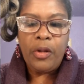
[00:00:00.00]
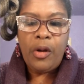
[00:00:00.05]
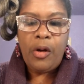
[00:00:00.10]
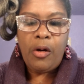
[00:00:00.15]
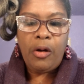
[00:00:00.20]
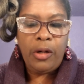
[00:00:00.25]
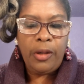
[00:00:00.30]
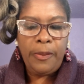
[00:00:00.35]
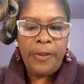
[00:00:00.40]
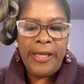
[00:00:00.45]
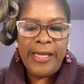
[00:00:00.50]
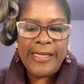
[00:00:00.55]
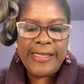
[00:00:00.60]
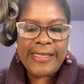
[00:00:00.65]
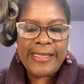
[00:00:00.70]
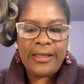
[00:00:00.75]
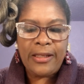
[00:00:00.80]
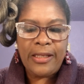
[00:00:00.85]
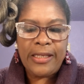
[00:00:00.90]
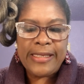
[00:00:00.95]
or
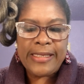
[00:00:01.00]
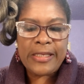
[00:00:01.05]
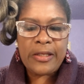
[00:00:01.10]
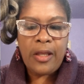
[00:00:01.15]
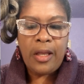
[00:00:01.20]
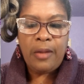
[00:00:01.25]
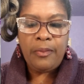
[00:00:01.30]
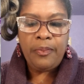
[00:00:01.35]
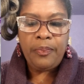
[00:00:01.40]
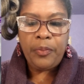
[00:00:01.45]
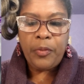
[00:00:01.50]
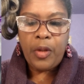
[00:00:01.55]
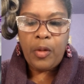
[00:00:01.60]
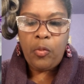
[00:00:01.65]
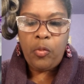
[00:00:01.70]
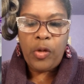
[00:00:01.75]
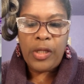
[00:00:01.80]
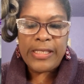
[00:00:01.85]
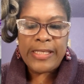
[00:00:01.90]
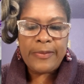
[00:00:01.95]
pestilence
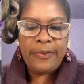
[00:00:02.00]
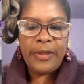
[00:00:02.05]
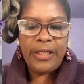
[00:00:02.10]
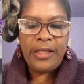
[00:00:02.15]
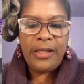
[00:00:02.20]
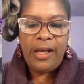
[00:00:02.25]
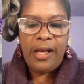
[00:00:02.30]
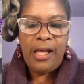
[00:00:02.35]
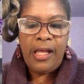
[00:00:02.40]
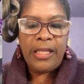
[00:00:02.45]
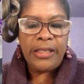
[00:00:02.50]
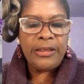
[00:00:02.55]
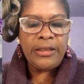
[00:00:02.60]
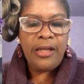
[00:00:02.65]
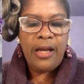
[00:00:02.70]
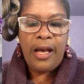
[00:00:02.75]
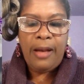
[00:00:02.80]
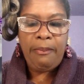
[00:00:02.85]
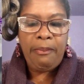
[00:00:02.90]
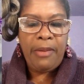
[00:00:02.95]
was begun
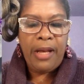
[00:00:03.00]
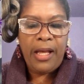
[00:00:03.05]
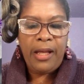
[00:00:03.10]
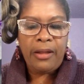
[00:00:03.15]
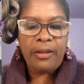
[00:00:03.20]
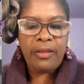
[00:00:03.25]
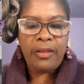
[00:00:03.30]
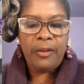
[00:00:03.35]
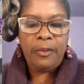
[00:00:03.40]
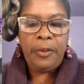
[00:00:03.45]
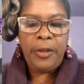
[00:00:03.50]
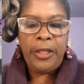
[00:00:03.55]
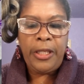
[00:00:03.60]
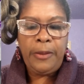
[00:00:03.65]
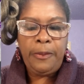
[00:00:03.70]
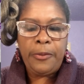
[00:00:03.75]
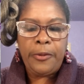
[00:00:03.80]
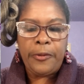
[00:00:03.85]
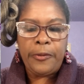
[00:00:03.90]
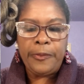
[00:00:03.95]
among the
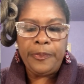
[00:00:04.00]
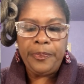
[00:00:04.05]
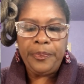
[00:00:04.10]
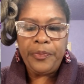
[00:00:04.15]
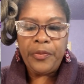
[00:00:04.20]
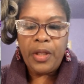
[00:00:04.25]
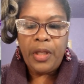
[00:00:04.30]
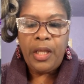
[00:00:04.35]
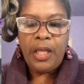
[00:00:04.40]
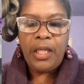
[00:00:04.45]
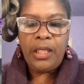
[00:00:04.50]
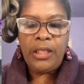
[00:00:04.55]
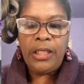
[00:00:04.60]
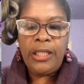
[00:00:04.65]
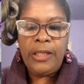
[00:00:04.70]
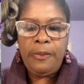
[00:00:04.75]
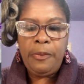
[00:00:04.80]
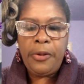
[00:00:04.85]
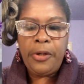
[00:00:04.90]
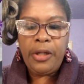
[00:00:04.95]
people. And
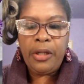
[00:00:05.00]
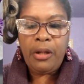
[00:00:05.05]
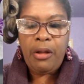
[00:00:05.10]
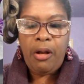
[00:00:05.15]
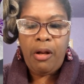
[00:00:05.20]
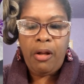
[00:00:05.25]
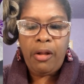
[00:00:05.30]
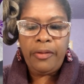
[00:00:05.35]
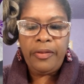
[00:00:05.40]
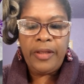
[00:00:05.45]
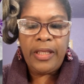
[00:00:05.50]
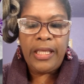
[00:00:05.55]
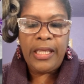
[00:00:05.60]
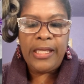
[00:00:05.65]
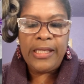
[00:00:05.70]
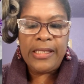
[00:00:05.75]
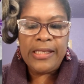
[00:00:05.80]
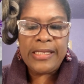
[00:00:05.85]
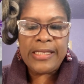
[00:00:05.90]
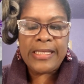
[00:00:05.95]
he put on the
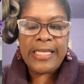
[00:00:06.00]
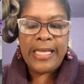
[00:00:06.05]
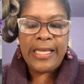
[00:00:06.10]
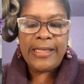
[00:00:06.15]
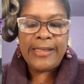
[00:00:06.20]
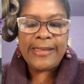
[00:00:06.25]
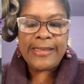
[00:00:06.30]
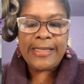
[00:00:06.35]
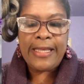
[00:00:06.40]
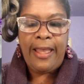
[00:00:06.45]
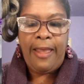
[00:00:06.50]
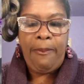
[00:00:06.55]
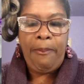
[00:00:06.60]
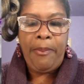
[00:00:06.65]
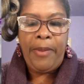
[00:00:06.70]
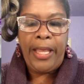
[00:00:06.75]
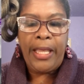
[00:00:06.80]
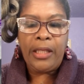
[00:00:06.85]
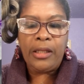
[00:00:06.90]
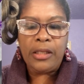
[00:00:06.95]
incense and
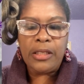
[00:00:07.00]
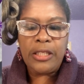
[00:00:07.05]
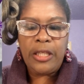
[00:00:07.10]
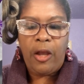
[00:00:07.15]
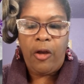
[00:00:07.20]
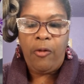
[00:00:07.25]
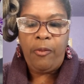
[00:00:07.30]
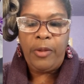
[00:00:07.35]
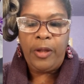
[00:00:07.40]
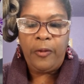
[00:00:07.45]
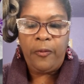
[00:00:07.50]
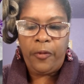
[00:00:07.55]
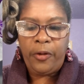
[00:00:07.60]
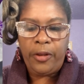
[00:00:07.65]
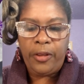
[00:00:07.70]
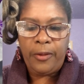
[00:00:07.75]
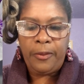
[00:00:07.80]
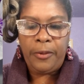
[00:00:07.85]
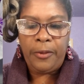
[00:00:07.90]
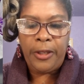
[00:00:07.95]
made atonement for
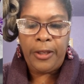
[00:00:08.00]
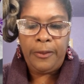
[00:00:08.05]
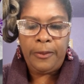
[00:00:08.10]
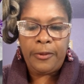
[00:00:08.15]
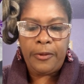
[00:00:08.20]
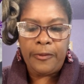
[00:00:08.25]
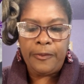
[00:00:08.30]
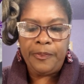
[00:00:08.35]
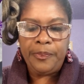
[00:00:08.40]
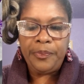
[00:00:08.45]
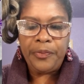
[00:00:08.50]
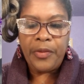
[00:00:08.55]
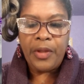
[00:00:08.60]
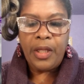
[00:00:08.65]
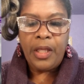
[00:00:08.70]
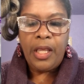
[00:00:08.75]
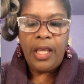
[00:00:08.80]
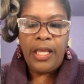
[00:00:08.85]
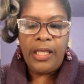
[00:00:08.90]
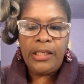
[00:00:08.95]
the people.
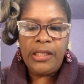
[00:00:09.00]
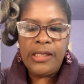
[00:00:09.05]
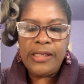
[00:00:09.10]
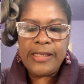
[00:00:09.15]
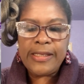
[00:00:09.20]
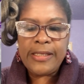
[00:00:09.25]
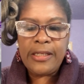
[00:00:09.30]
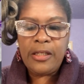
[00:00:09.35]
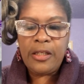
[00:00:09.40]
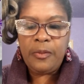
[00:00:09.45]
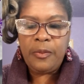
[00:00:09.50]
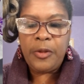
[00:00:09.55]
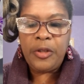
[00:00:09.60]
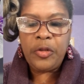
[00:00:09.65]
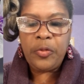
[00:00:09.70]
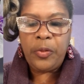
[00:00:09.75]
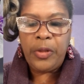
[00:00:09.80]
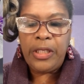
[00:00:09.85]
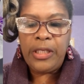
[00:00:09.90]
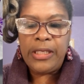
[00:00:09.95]
And he stood
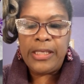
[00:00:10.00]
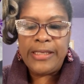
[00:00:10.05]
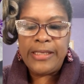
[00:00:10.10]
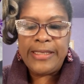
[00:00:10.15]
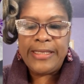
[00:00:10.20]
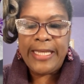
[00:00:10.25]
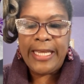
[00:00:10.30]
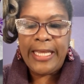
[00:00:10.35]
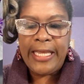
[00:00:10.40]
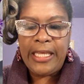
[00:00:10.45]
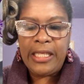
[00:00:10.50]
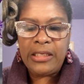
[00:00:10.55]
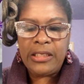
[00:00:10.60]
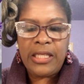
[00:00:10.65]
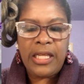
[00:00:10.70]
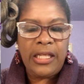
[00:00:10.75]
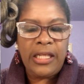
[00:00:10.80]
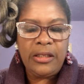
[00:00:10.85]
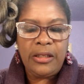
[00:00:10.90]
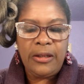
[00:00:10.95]
between the dead
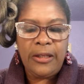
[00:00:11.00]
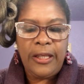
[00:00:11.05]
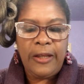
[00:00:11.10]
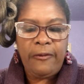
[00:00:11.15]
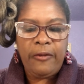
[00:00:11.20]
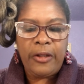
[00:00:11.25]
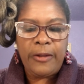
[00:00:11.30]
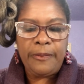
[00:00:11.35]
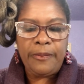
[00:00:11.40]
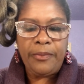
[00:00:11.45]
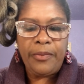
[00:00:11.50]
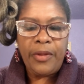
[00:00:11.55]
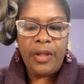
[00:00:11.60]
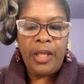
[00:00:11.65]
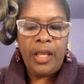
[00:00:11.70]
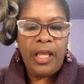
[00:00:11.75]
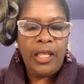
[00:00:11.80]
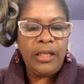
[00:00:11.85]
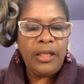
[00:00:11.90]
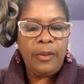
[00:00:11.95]
and the living
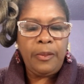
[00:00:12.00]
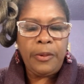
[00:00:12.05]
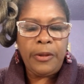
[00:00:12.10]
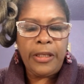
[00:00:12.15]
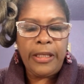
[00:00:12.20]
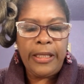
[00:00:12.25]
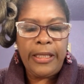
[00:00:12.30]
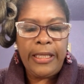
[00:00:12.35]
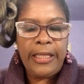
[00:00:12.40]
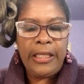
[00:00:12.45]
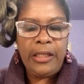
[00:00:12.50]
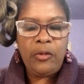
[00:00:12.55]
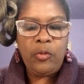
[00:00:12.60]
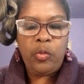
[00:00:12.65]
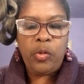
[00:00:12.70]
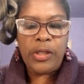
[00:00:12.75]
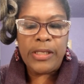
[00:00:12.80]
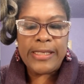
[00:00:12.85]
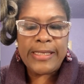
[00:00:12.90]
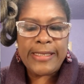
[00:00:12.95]
and the plague
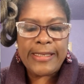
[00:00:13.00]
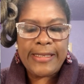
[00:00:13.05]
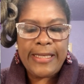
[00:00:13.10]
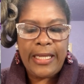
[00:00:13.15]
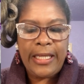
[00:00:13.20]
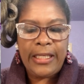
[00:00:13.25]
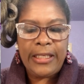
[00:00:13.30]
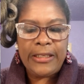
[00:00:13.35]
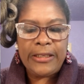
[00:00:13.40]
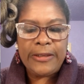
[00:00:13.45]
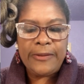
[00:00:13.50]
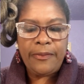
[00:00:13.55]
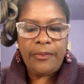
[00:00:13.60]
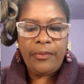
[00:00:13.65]
was stayed.